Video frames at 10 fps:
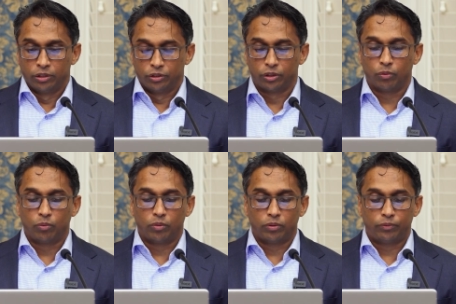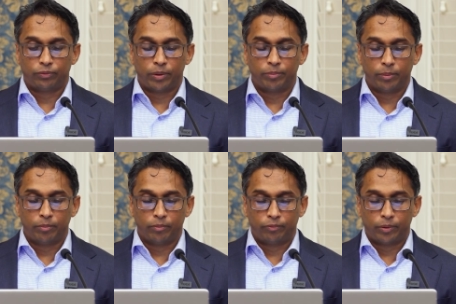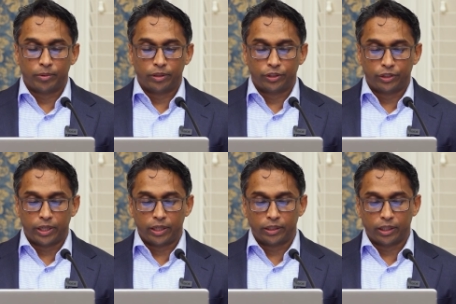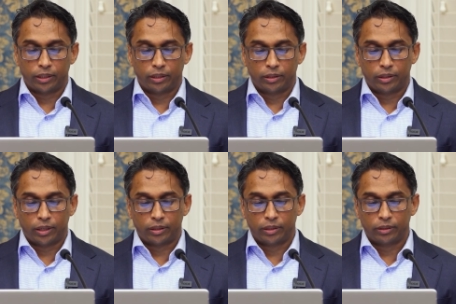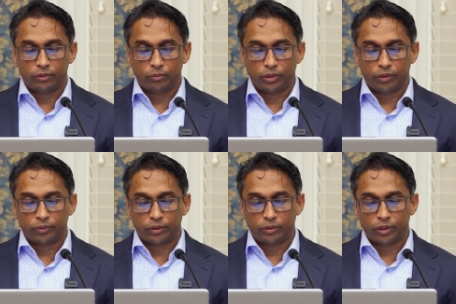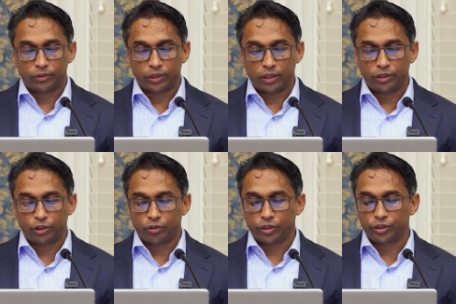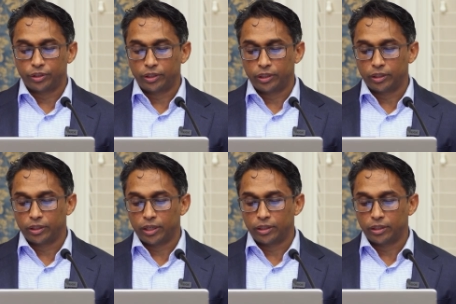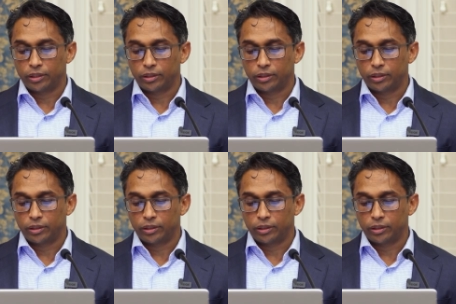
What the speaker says: So from understanding that we have cell destruction here and